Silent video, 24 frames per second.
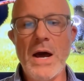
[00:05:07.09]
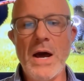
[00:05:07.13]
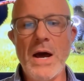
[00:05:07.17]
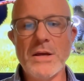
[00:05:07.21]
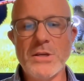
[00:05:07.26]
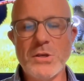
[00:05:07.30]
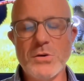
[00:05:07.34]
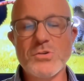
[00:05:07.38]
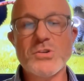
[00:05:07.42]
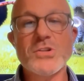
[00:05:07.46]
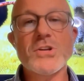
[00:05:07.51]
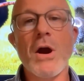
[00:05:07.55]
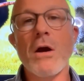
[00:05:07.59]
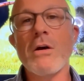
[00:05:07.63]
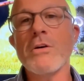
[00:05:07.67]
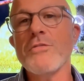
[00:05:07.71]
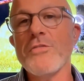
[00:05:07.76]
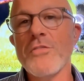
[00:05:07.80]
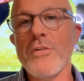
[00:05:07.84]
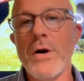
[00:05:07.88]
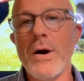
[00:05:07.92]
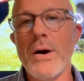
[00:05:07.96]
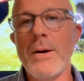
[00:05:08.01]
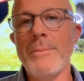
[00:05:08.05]
You start
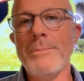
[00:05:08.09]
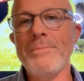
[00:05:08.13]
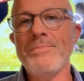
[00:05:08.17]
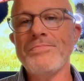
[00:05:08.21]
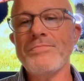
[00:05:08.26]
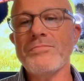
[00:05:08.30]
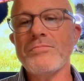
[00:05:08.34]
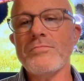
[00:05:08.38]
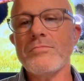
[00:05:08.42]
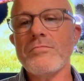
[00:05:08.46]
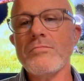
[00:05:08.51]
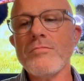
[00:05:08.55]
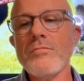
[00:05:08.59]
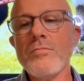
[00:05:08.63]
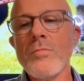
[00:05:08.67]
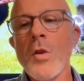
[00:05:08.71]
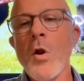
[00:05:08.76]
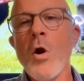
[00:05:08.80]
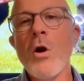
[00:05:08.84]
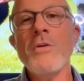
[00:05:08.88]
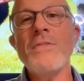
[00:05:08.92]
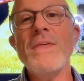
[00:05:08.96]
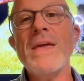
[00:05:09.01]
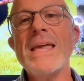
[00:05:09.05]
from,
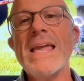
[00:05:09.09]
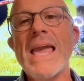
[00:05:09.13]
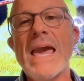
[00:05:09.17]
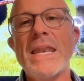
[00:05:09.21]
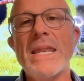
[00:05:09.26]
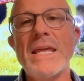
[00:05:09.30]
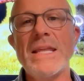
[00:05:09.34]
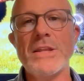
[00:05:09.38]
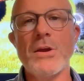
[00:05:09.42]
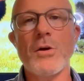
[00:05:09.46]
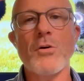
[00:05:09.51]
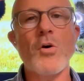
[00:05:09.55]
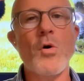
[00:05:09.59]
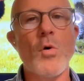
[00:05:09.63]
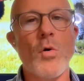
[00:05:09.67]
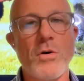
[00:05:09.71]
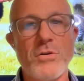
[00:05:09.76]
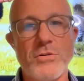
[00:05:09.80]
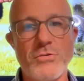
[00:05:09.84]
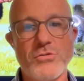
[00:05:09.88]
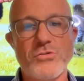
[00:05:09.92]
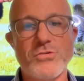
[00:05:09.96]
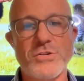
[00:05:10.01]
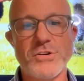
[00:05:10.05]
are they getting their core
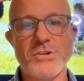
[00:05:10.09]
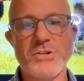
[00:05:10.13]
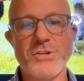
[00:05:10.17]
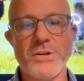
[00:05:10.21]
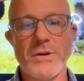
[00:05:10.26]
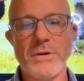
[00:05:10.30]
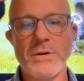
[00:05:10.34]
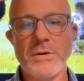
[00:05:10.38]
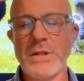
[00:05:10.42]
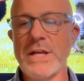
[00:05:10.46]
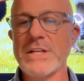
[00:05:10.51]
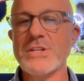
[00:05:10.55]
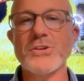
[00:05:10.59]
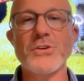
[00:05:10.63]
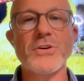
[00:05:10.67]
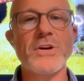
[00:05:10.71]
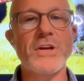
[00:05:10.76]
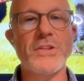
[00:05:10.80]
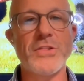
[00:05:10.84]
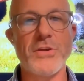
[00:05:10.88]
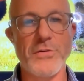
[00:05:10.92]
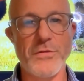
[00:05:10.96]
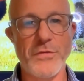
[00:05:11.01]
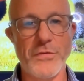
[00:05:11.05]
nutrition? Let's look
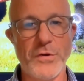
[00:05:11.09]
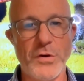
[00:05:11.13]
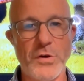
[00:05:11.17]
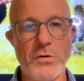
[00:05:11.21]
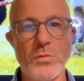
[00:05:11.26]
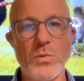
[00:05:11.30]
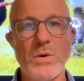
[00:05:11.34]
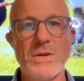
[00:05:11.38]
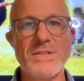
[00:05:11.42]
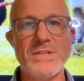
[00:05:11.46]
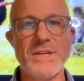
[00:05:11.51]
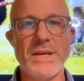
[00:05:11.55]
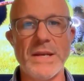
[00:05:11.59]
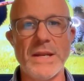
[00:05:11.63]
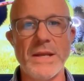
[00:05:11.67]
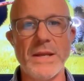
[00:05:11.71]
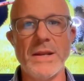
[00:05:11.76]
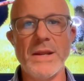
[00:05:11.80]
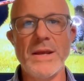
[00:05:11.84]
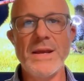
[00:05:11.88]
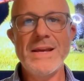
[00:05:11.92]
at their food. What's in it?